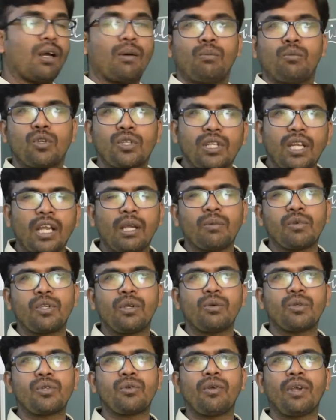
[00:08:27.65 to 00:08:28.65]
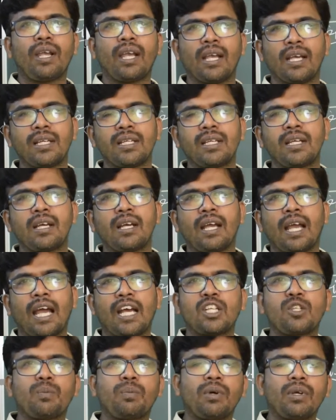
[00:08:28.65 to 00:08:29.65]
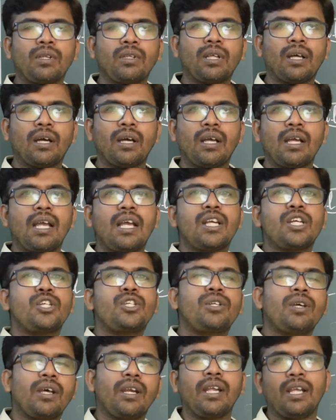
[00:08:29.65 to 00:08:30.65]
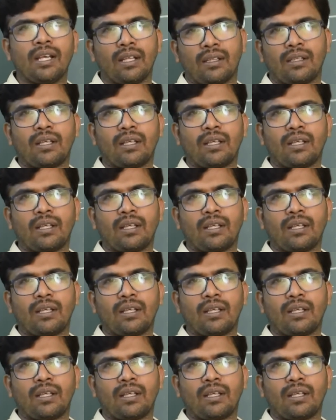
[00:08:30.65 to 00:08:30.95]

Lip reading: Muslims used to get as per the Shariat.